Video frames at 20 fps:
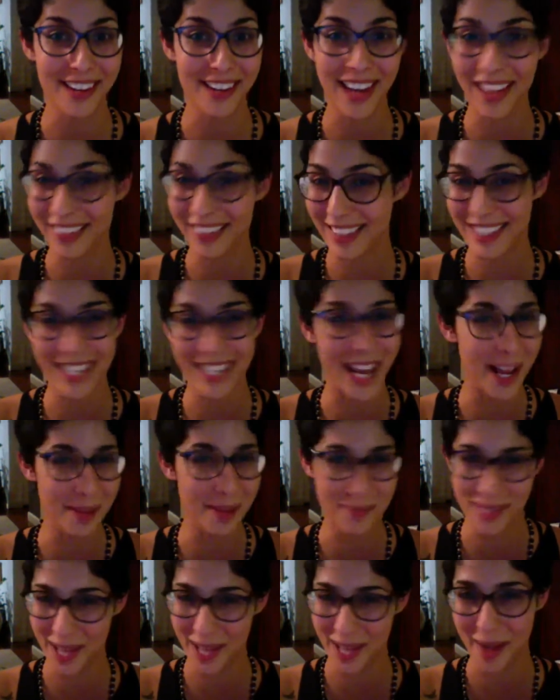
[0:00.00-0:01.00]
at the
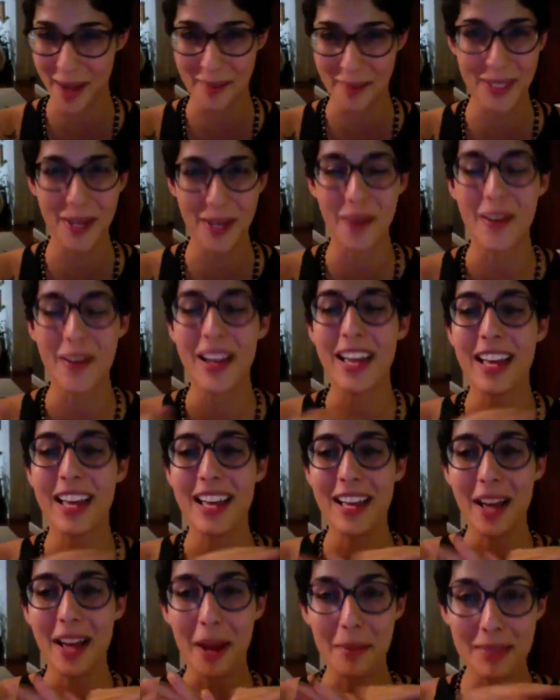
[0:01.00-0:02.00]
same time. So
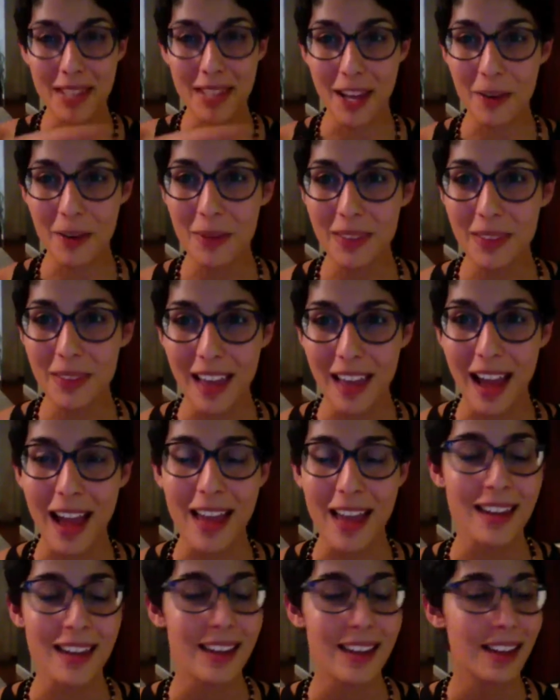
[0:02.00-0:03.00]
I'm done with
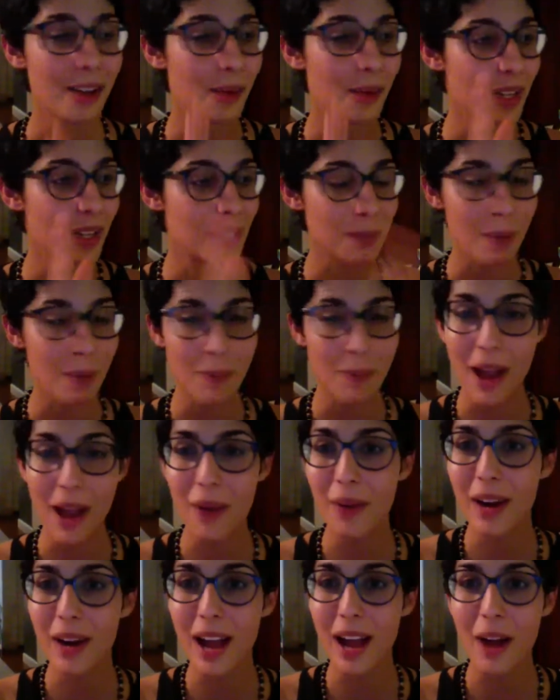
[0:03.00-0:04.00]
that. And it's my
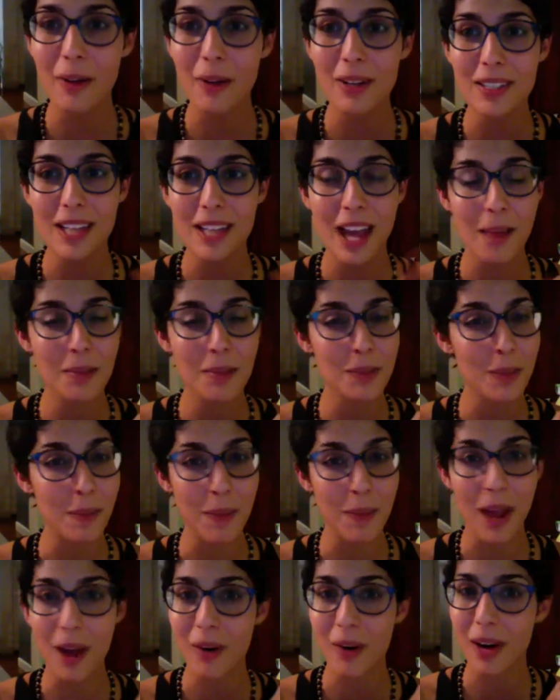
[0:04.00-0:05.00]
power hour time, it's my
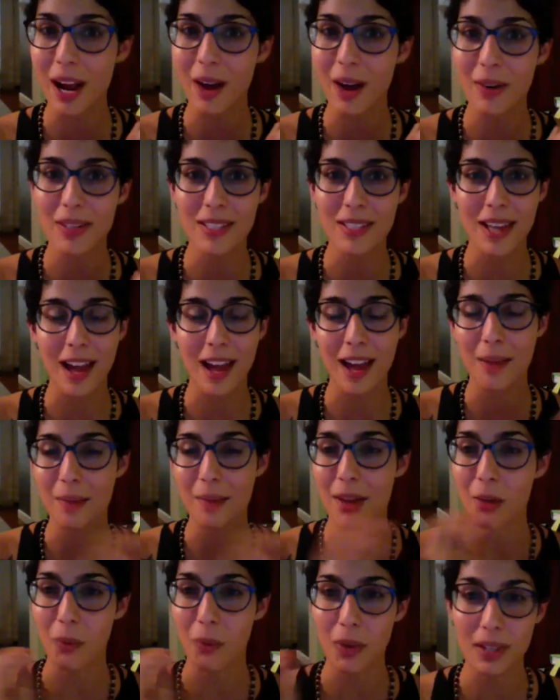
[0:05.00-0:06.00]
power hour time.
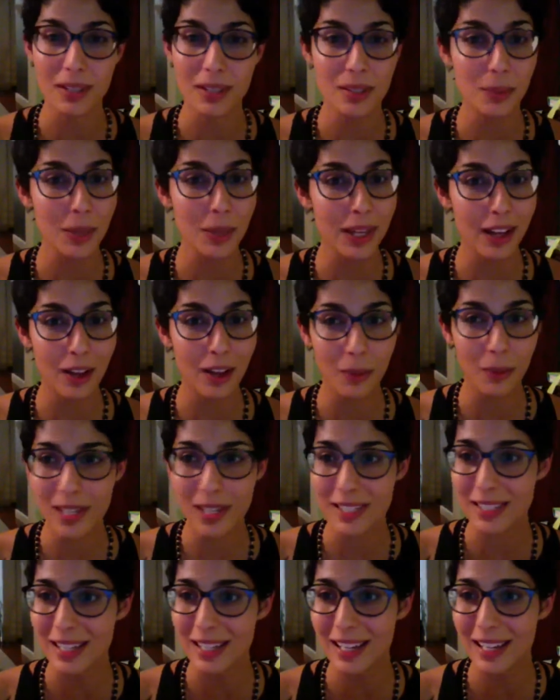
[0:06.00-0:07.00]
And once a week on
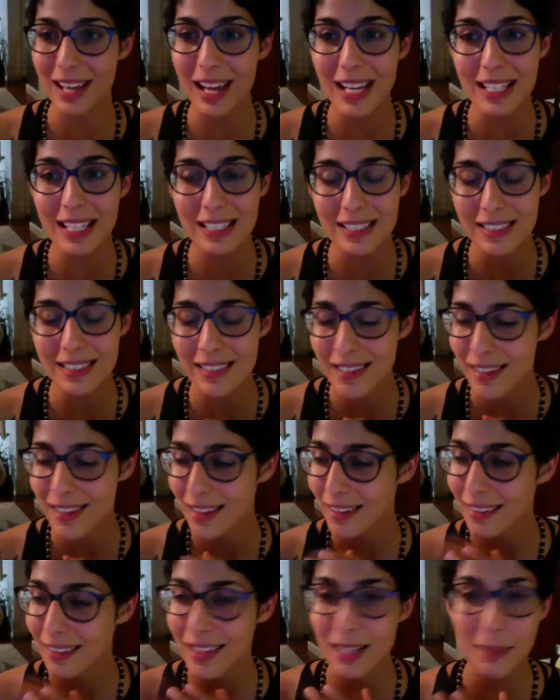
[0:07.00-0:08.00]
Wednesday nights,
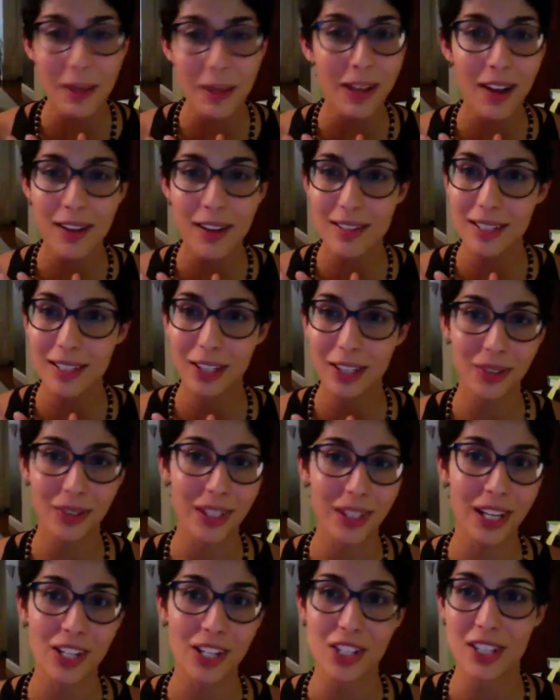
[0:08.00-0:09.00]
that's my content
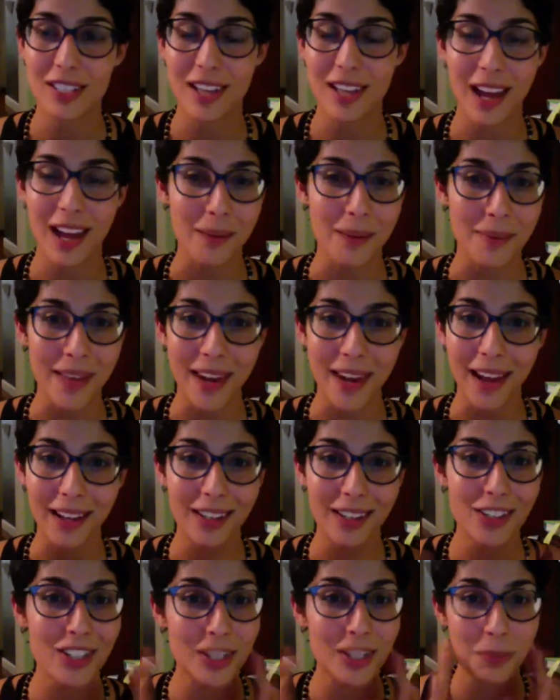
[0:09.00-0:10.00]
creation time. And I
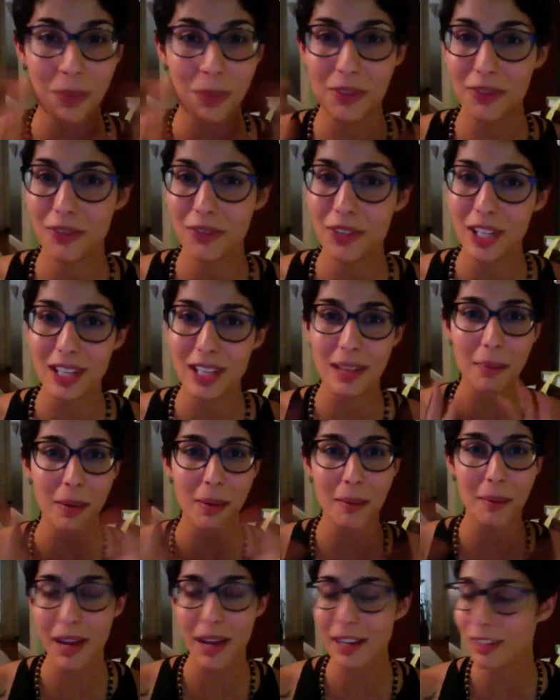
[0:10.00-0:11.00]
can just be free, let my
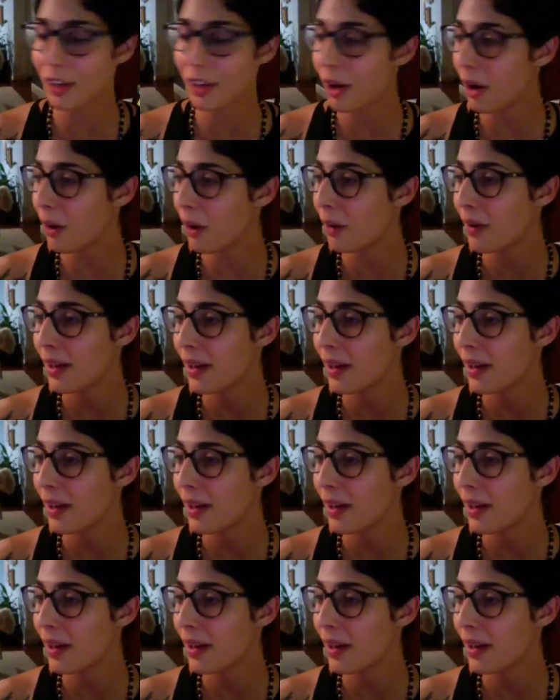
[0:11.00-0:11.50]
mind go,